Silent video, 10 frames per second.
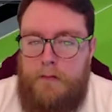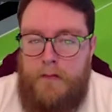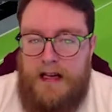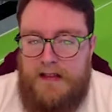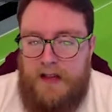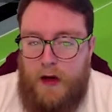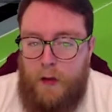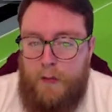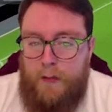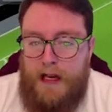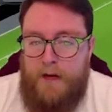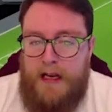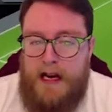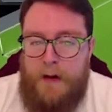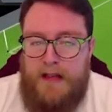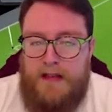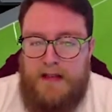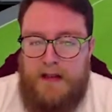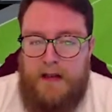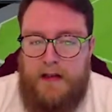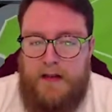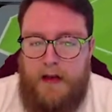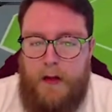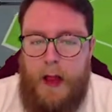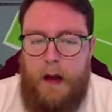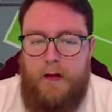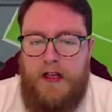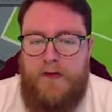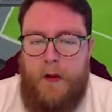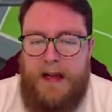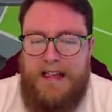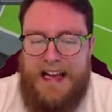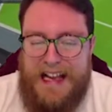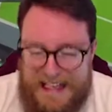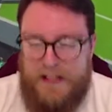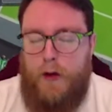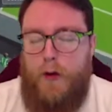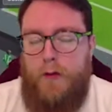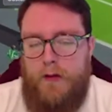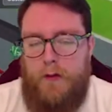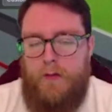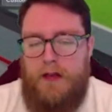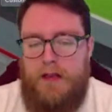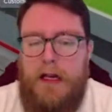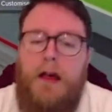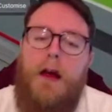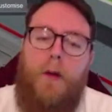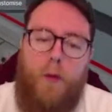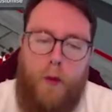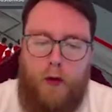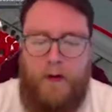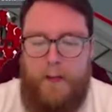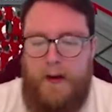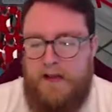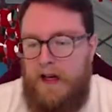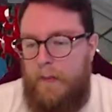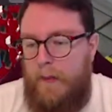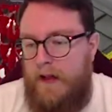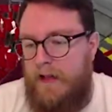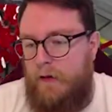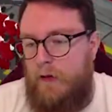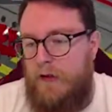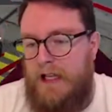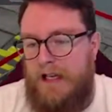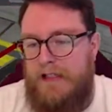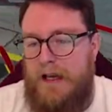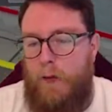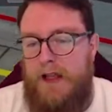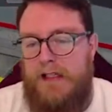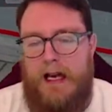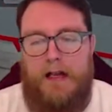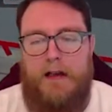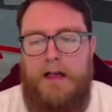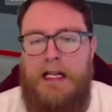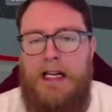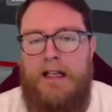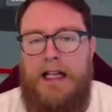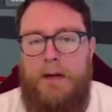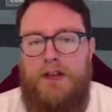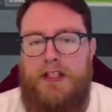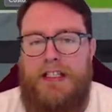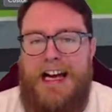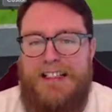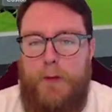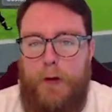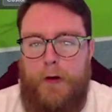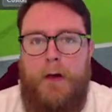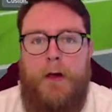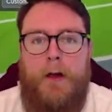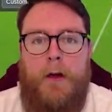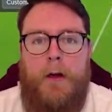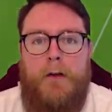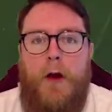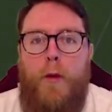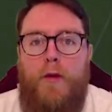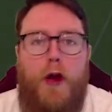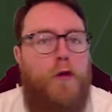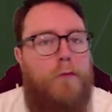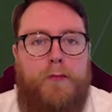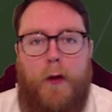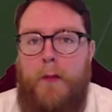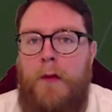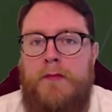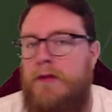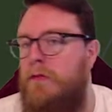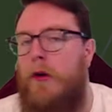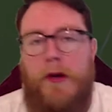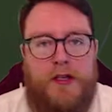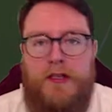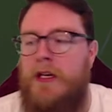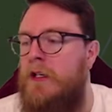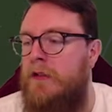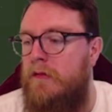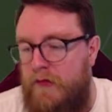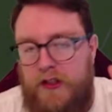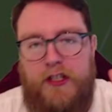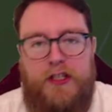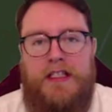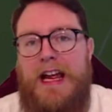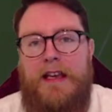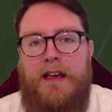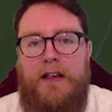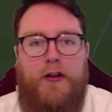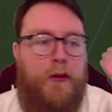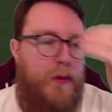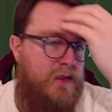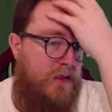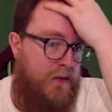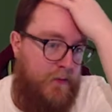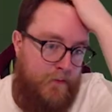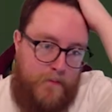That's a goal. Bellerin now into CXC. Look, nice throwing into Isco, is what I'm trying to say. Walcott then picks it up, plays it across. Lacazette wins the header. That was just textbook. No problems. No questions asked. Just in and doing the business.